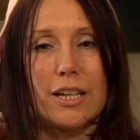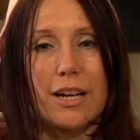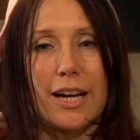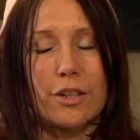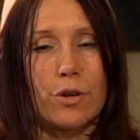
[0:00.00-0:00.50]

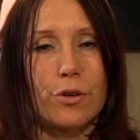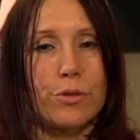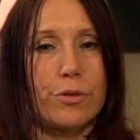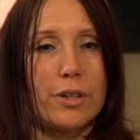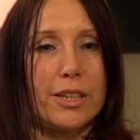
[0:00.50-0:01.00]
I'd
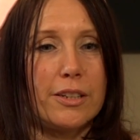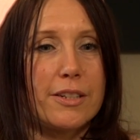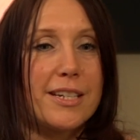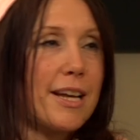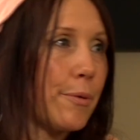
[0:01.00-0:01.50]
go
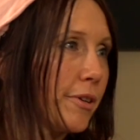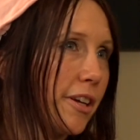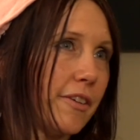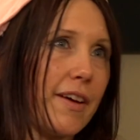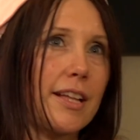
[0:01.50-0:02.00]
to
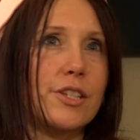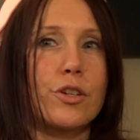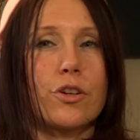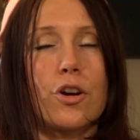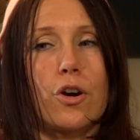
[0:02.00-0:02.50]
networking events
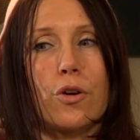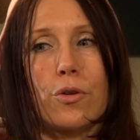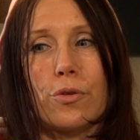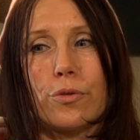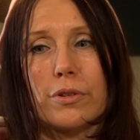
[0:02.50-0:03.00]
or
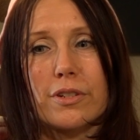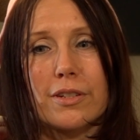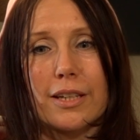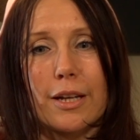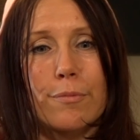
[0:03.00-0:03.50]
go to
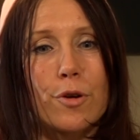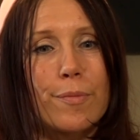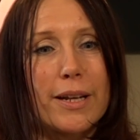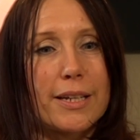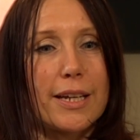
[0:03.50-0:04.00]
like a Mo
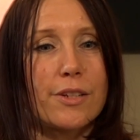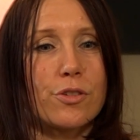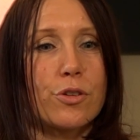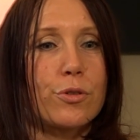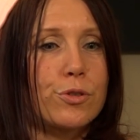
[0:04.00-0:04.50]
Mondays
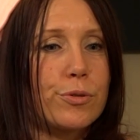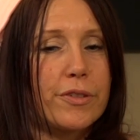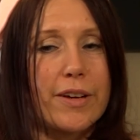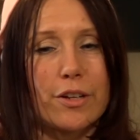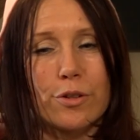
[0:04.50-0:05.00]
or go to an
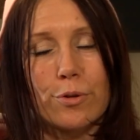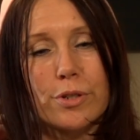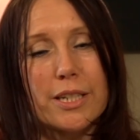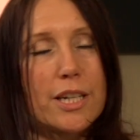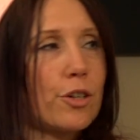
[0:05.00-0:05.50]
event or go
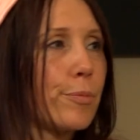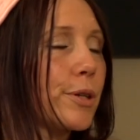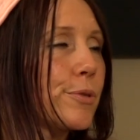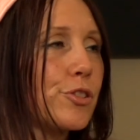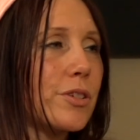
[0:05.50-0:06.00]
to dinner, but
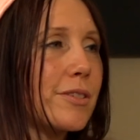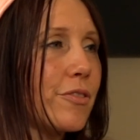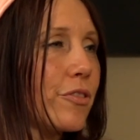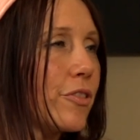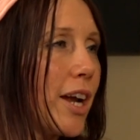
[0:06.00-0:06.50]
it was just
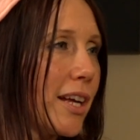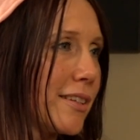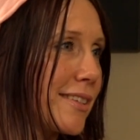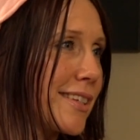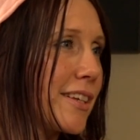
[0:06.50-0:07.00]

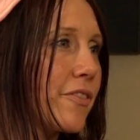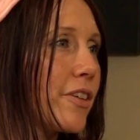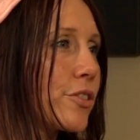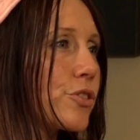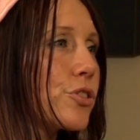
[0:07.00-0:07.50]
friends and it
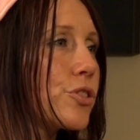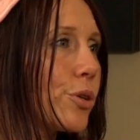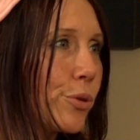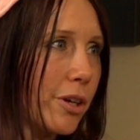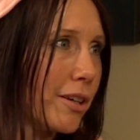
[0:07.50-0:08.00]
felt
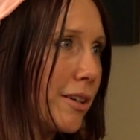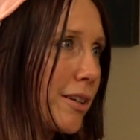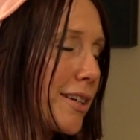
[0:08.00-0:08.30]
so good.